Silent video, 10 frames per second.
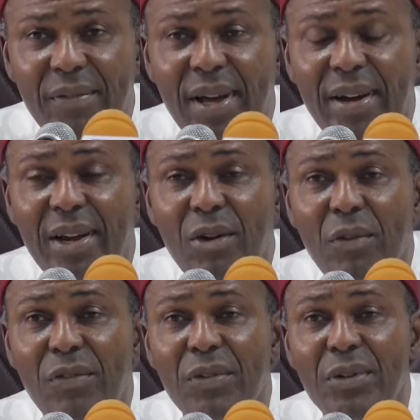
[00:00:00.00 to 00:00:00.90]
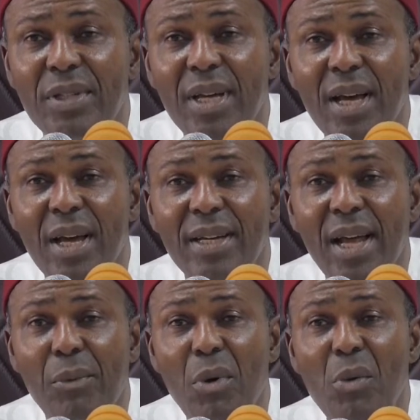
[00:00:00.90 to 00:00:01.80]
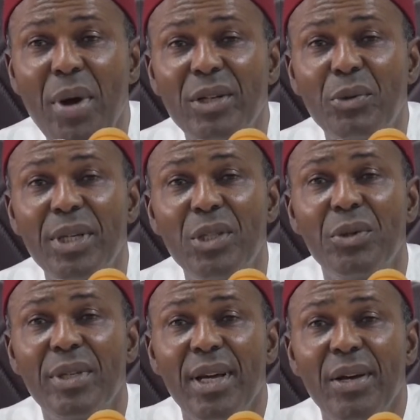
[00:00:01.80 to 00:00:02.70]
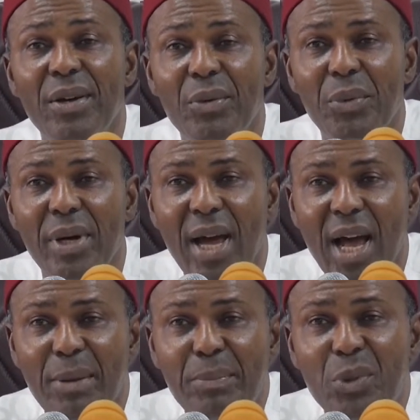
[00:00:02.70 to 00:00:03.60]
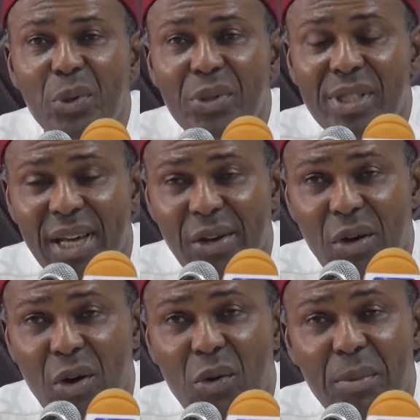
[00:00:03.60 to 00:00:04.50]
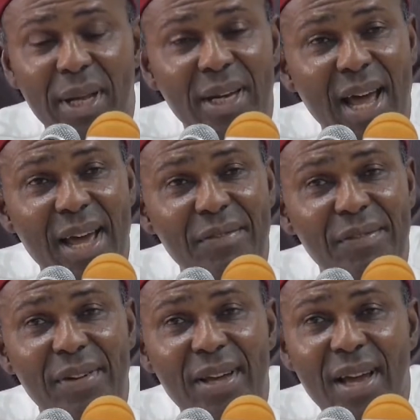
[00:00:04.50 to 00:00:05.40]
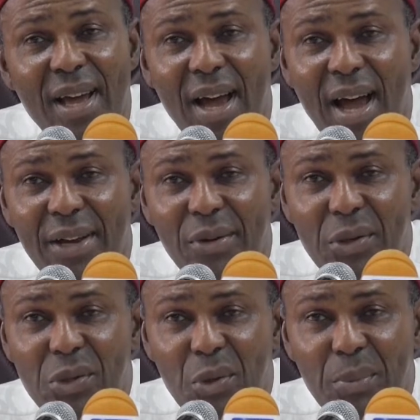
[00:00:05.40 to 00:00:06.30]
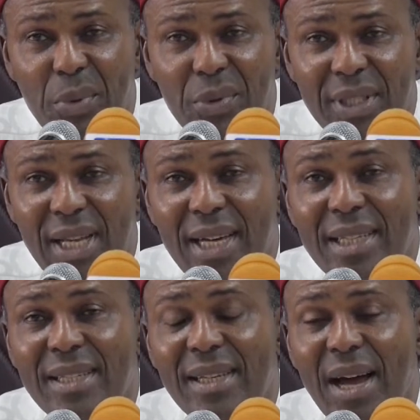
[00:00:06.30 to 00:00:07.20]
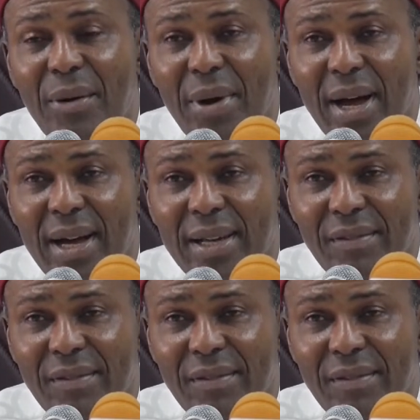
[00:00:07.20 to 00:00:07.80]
very hopeful that what we are doing today will help to secure human life and also protect our